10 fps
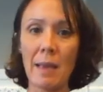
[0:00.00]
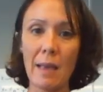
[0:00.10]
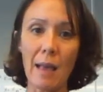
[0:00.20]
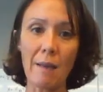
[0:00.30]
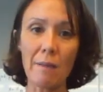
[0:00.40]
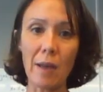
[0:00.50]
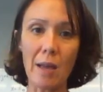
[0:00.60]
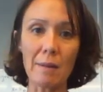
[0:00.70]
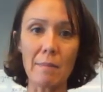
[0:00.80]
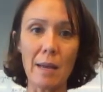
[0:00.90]
I've
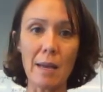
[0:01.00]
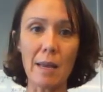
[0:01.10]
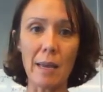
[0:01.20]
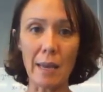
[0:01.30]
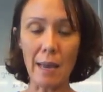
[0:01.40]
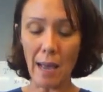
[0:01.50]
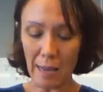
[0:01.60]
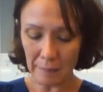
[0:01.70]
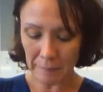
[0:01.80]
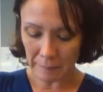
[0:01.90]
got my
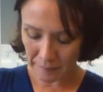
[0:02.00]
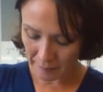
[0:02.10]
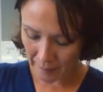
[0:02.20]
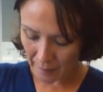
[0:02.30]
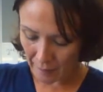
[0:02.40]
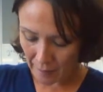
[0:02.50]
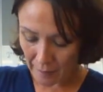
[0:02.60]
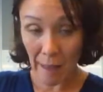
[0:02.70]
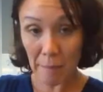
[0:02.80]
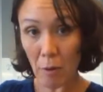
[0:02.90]

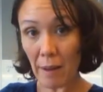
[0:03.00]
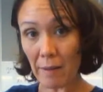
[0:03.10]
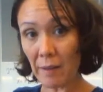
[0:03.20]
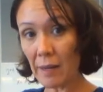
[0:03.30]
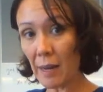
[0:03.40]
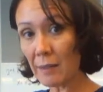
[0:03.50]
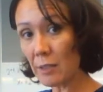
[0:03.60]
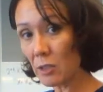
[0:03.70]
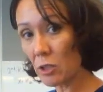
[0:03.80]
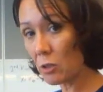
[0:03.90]
LabQuest
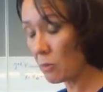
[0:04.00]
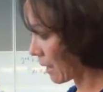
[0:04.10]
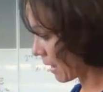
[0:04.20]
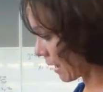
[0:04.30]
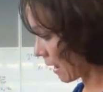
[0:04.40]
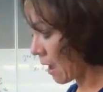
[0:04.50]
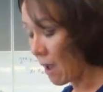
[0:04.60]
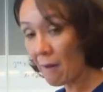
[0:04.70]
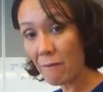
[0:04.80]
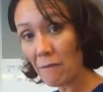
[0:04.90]
connected to my
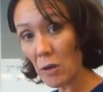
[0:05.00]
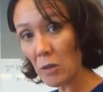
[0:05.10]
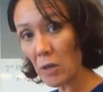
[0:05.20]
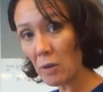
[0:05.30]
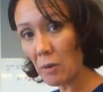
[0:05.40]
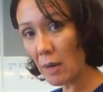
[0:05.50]
photo